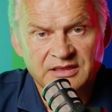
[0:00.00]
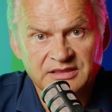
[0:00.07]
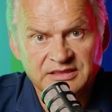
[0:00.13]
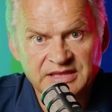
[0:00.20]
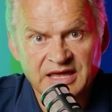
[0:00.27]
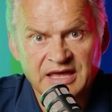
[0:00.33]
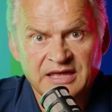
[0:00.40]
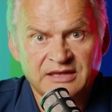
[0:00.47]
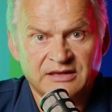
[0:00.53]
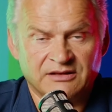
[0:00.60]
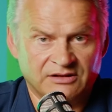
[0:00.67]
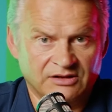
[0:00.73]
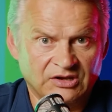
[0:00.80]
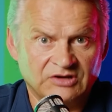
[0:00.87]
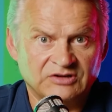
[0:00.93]
they
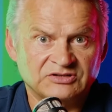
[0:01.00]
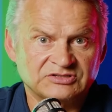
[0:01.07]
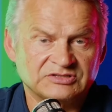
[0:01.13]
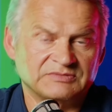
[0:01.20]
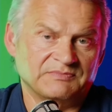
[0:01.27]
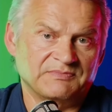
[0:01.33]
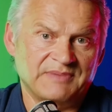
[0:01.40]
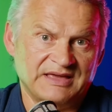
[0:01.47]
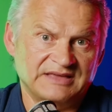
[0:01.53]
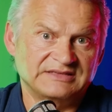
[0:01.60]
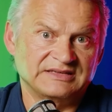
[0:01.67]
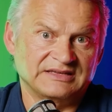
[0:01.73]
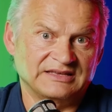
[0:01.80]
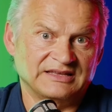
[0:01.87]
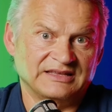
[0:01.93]
lost
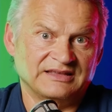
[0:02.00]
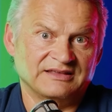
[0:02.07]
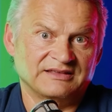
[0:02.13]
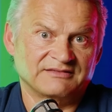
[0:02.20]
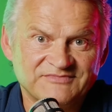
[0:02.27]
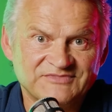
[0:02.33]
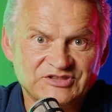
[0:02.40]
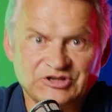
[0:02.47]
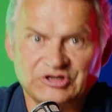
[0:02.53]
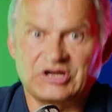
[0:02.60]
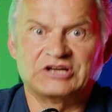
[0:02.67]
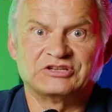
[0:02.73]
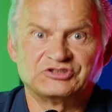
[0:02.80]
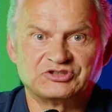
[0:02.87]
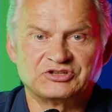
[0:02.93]
basically the
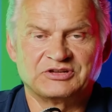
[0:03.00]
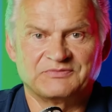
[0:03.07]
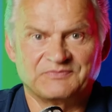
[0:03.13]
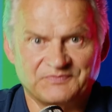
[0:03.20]
country